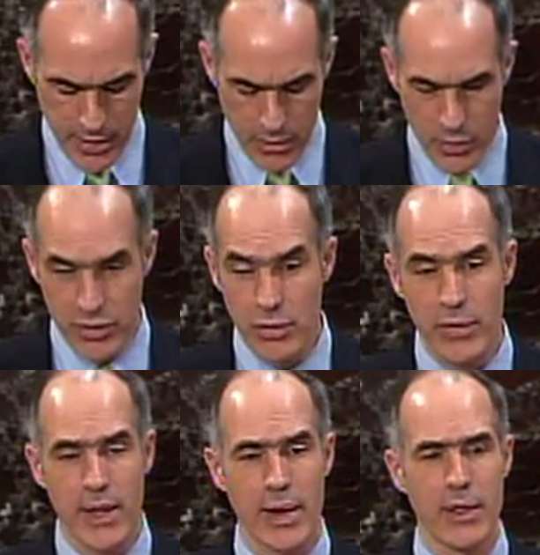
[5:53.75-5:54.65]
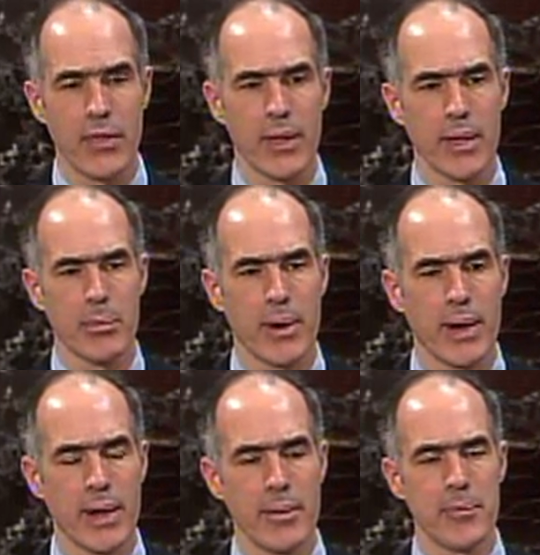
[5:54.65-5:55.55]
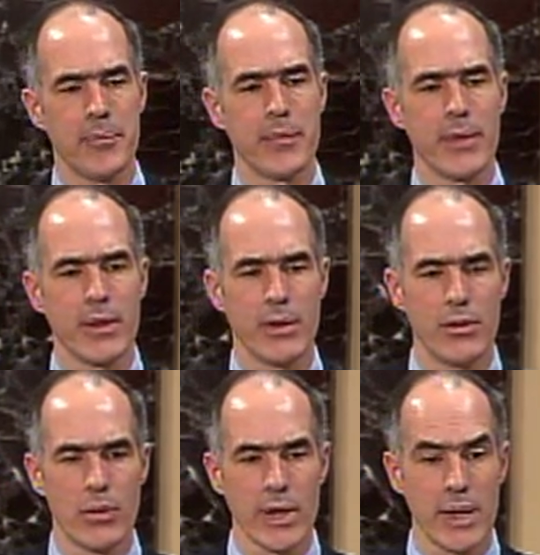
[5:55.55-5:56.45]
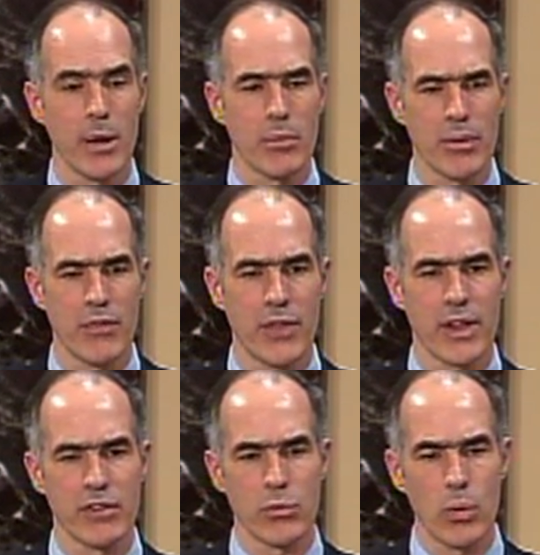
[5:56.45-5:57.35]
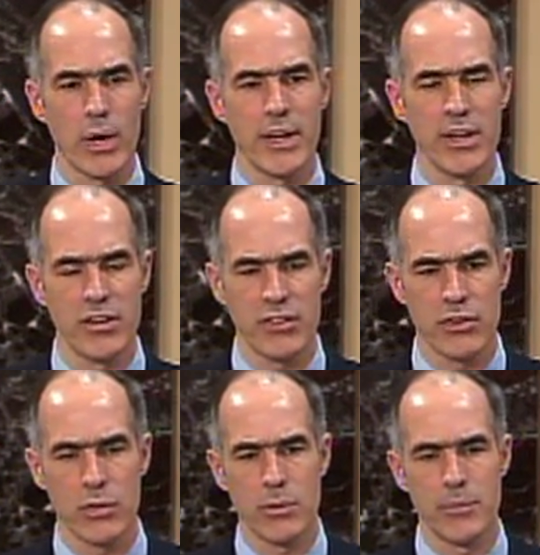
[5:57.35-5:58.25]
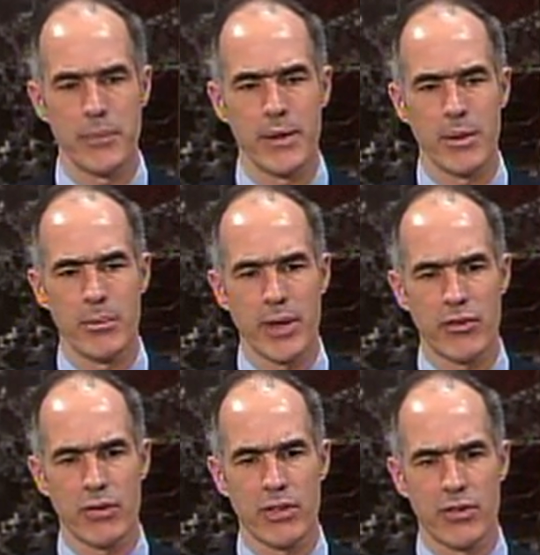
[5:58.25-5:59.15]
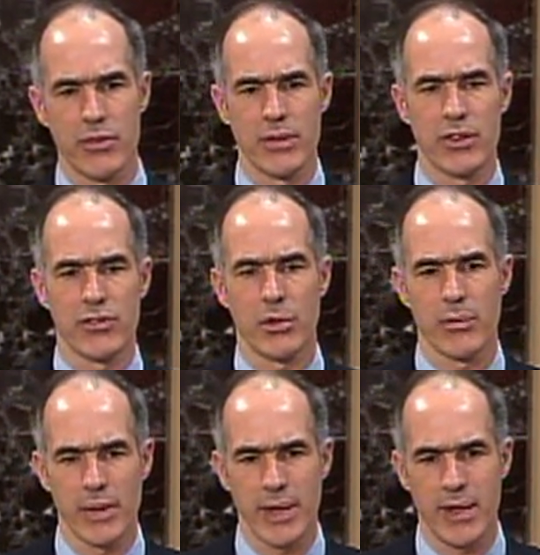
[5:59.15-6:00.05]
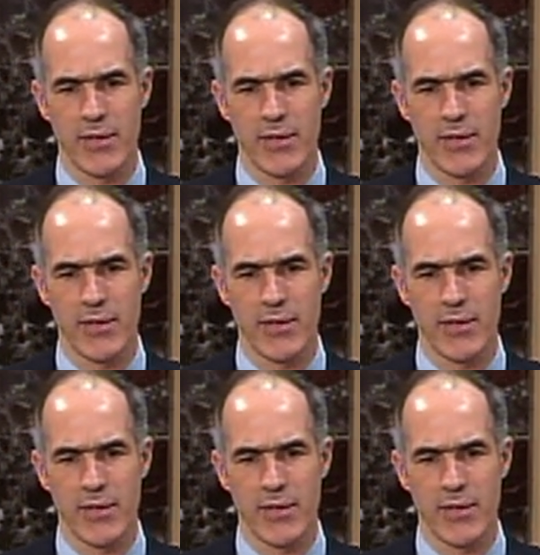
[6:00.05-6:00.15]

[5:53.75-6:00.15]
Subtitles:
We do that, I think, by doing a number of things. One is to make sure that the children have